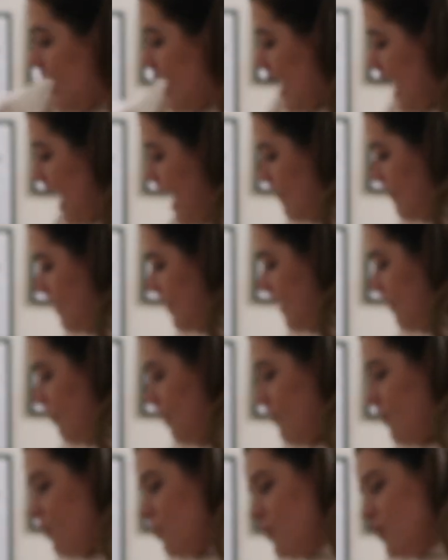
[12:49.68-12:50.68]
Then
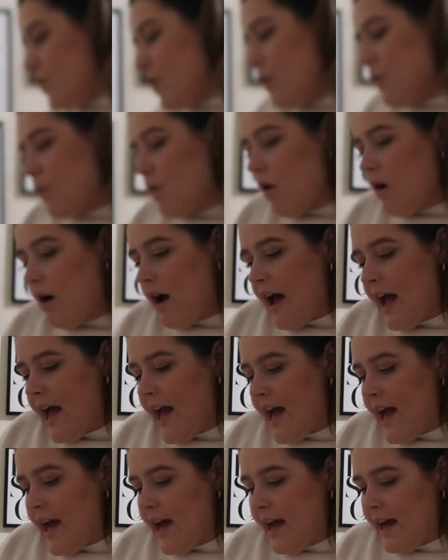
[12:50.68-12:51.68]
we've also got
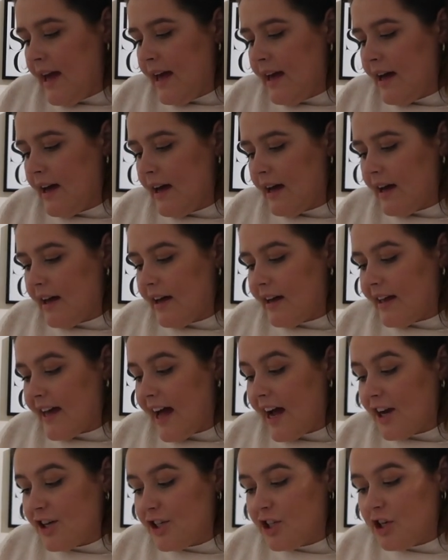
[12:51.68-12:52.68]
a
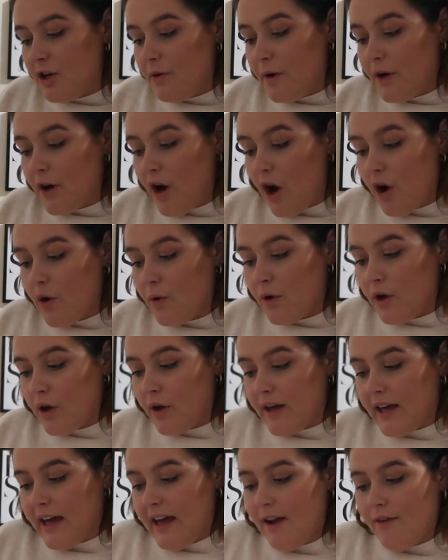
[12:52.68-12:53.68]
cashew and oat
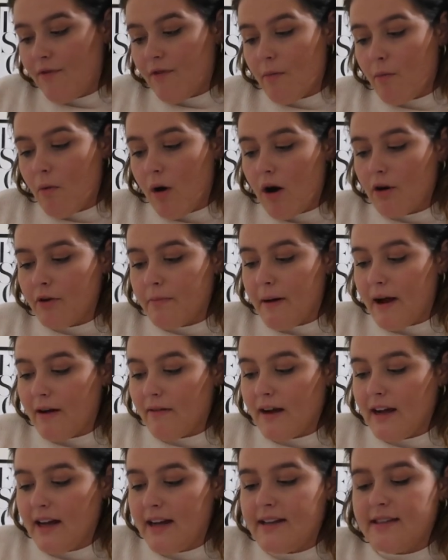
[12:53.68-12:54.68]
cookie from Wild
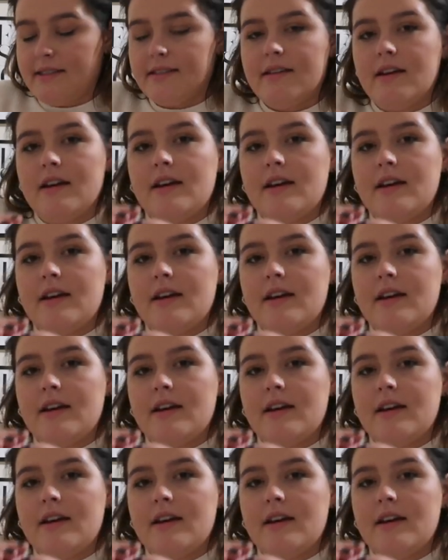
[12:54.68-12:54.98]
Berries.